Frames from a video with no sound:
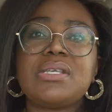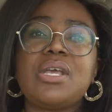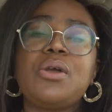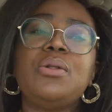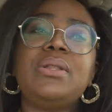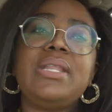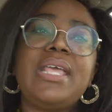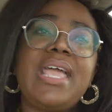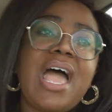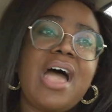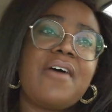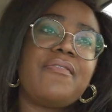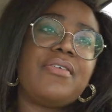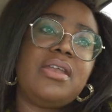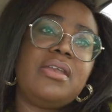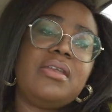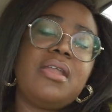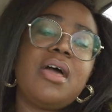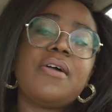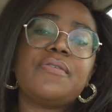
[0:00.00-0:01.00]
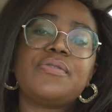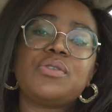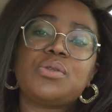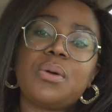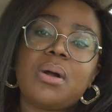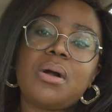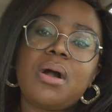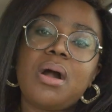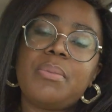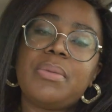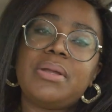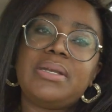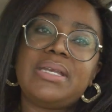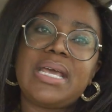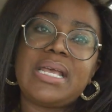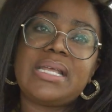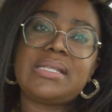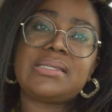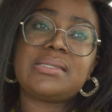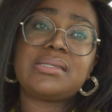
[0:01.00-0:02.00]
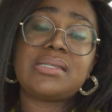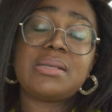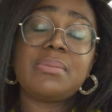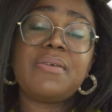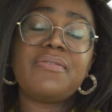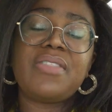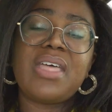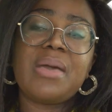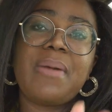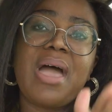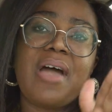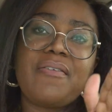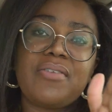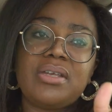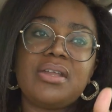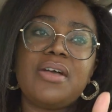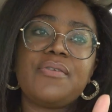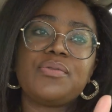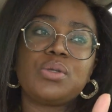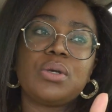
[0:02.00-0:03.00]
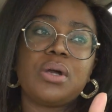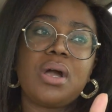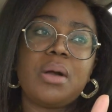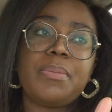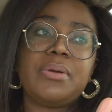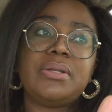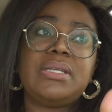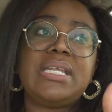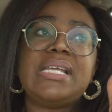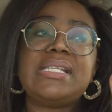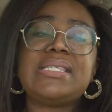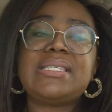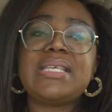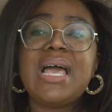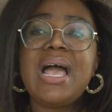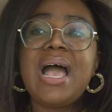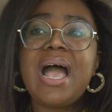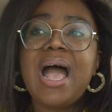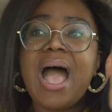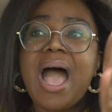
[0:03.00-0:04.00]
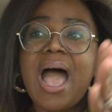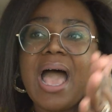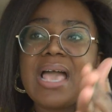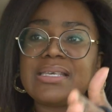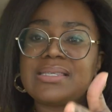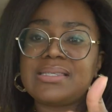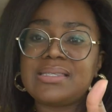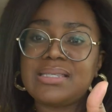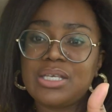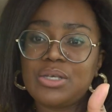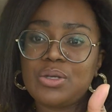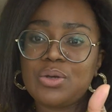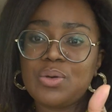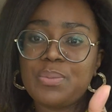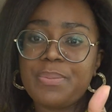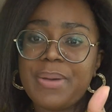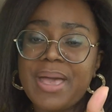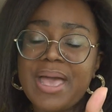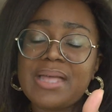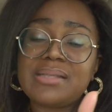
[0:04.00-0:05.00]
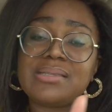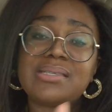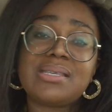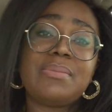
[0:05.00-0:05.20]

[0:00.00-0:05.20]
they only have enough to accommodate, some of them have enough to accommodate ICU beds.